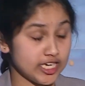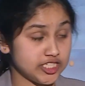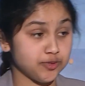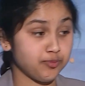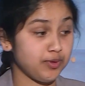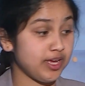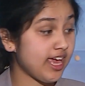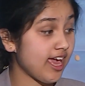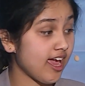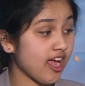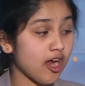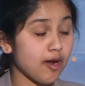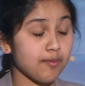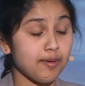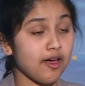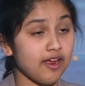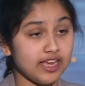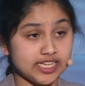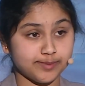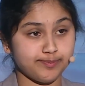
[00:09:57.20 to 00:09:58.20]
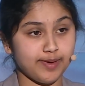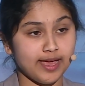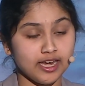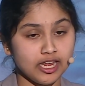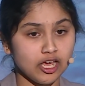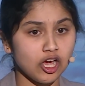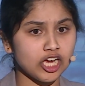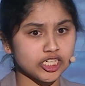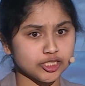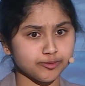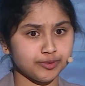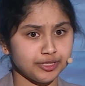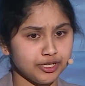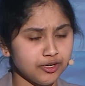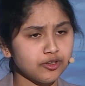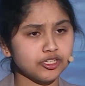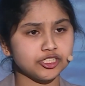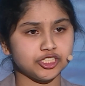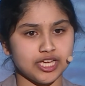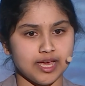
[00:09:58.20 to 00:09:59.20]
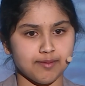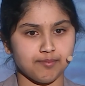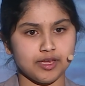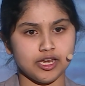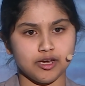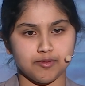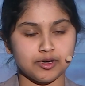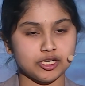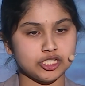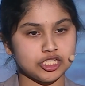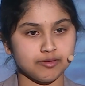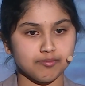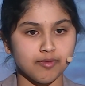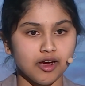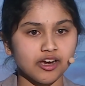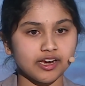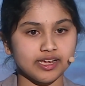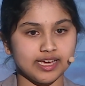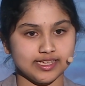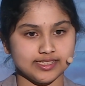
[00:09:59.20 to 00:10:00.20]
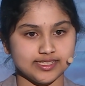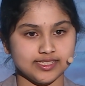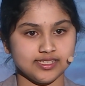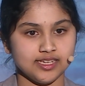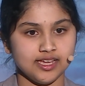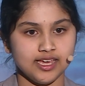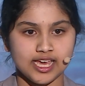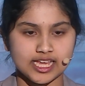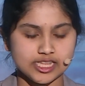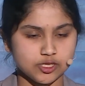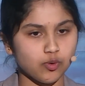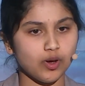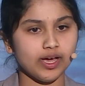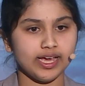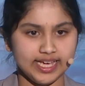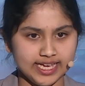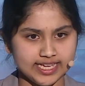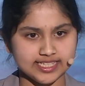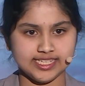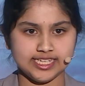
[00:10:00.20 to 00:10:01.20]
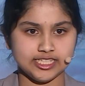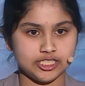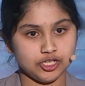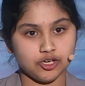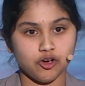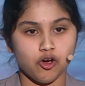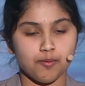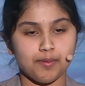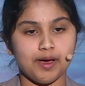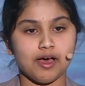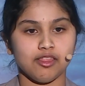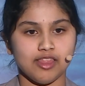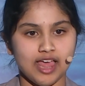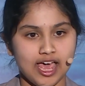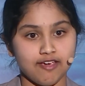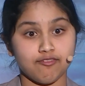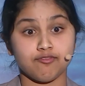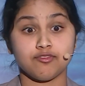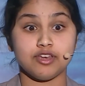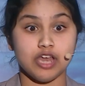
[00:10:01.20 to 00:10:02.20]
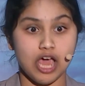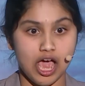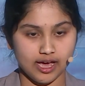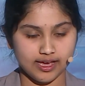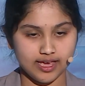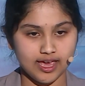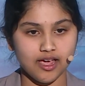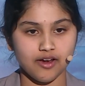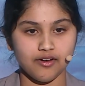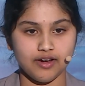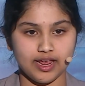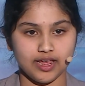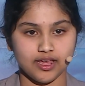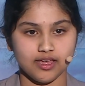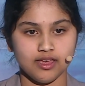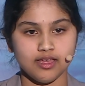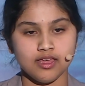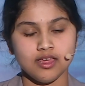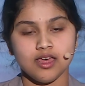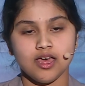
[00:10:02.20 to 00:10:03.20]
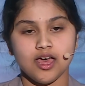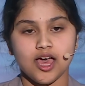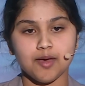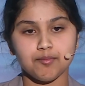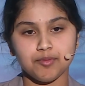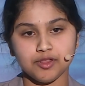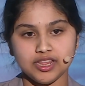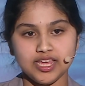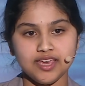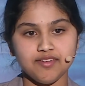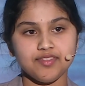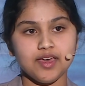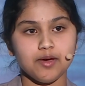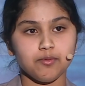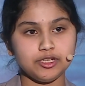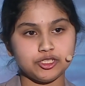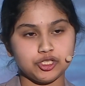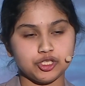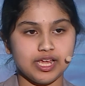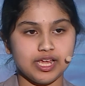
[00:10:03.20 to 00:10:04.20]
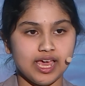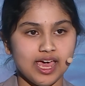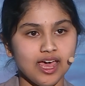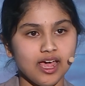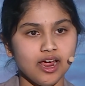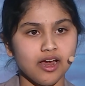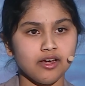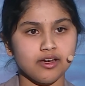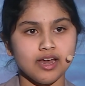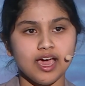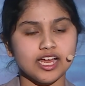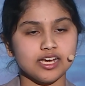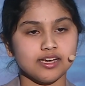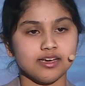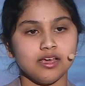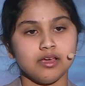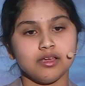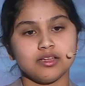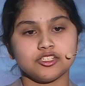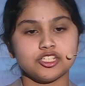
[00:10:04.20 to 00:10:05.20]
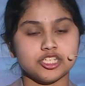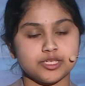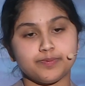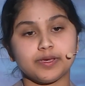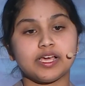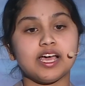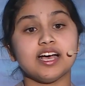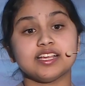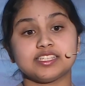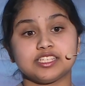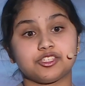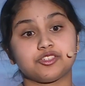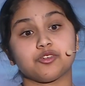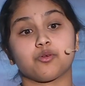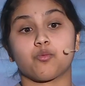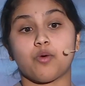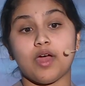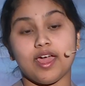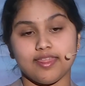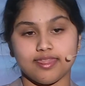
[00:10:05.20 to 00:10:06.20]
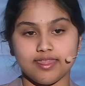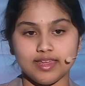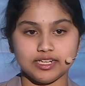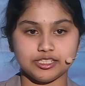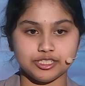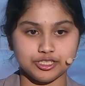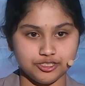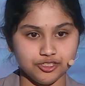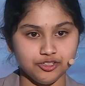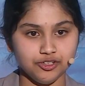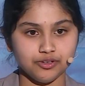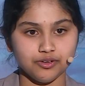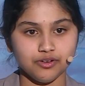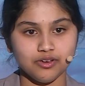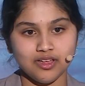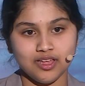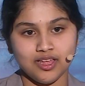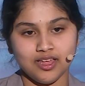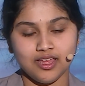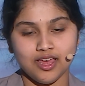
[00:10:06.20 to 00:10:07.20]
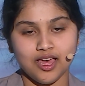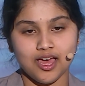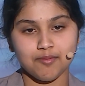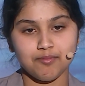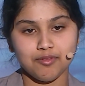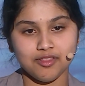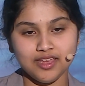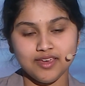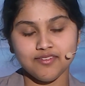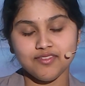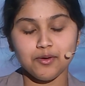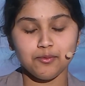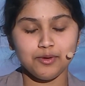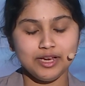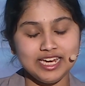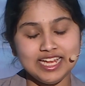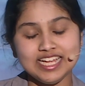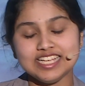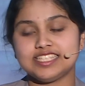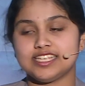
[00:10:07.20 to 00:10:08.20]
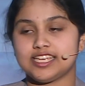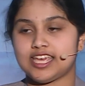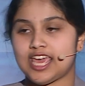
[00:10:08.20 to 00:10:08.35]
should we care about expanding entrepreneurship in emerging markets? It's quite easy to go about life not caring. I believe that we care not just because it's the right thing to do. I believe that we need to